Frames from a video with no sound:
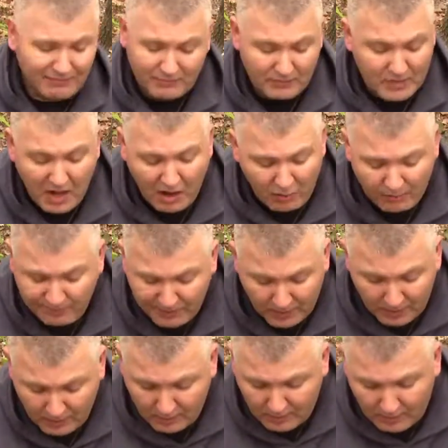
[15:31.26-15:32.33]
No.
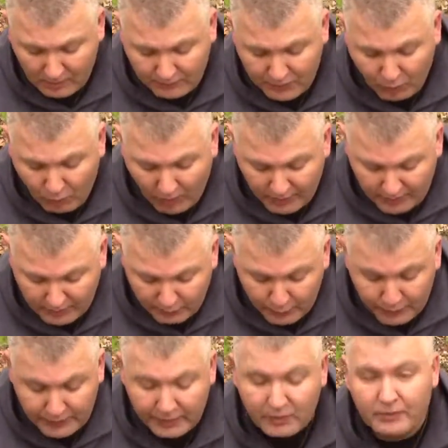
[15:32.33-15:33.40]
If you wanted a
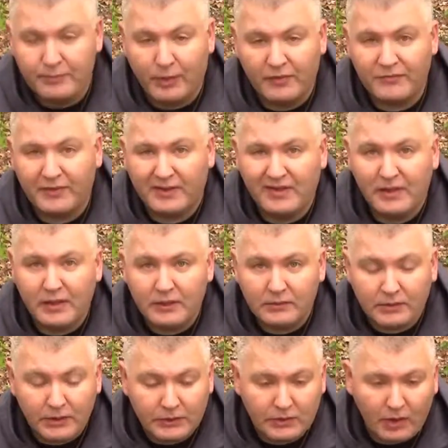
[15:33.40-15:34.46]
really good perfect kit,
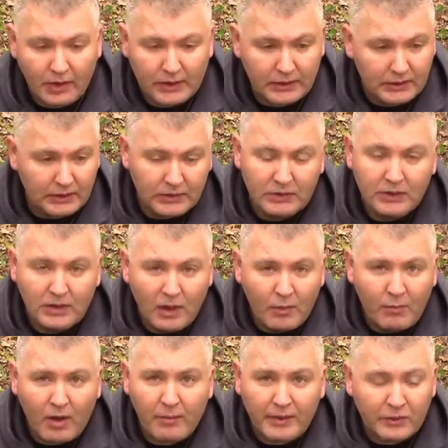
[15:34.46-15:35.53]
you're talking
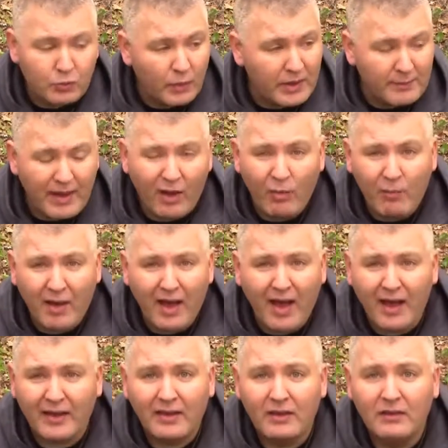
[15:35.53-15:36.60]
probably a 20-pound
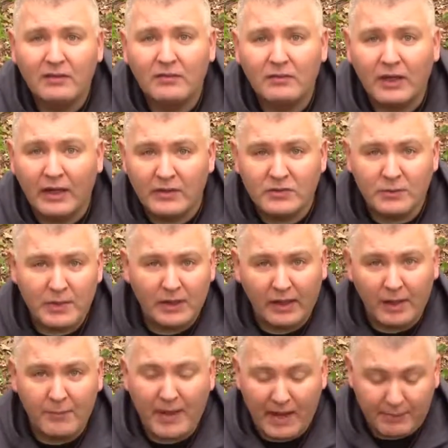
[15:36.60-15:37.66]
pack, and it's going to be like
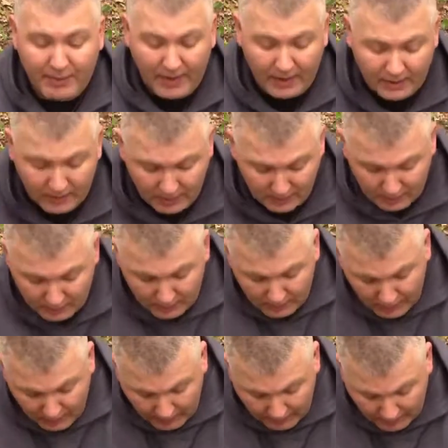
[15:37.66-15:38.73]
a backpack.
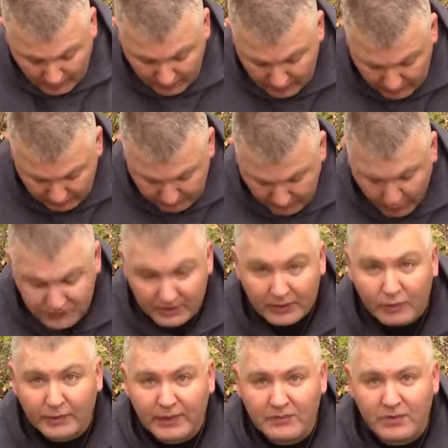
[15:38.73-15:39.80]
And most
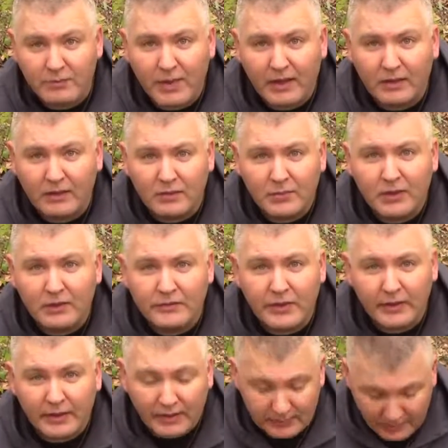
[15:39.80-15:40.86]
anyone that's a medic in the
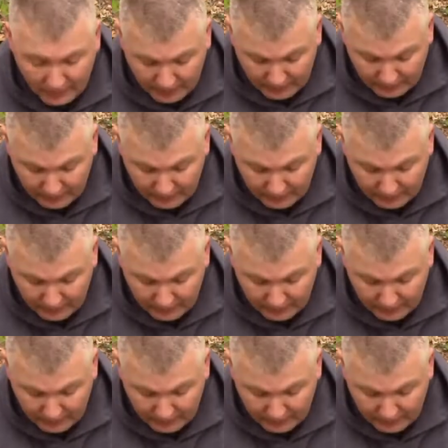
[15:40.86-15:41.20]
military can tell you